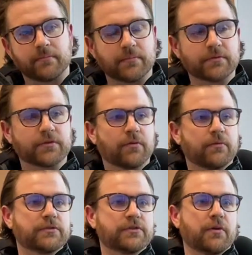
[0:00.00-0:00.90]

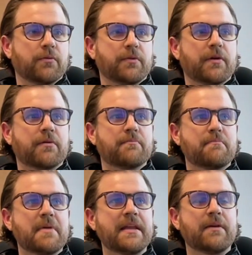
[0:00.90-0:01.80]
So there are
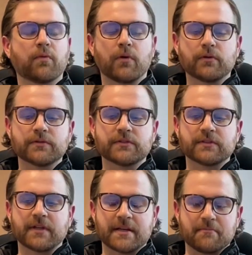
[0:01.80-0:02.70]
many roles
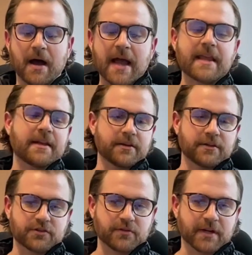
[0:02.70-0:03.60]
in my
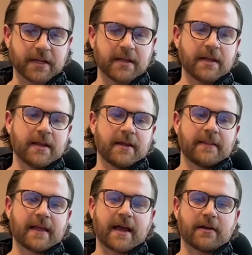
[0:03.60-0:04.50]
industry
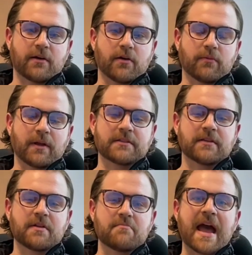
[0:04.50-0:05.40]
that are
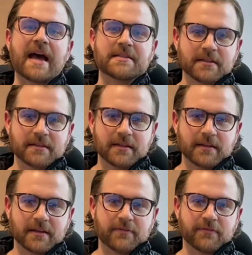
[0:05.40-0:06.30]
relatively masked
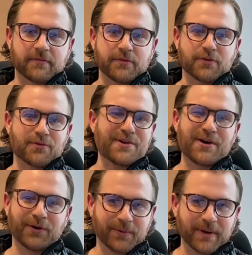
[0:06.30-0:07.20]
if you don't
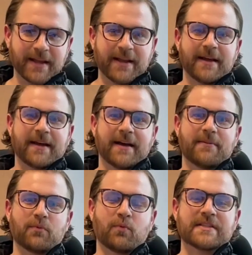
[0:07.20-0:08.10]
know
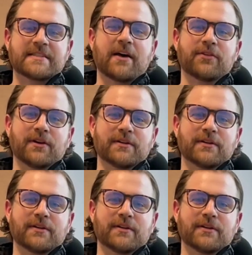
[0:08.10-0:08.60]
what's out there.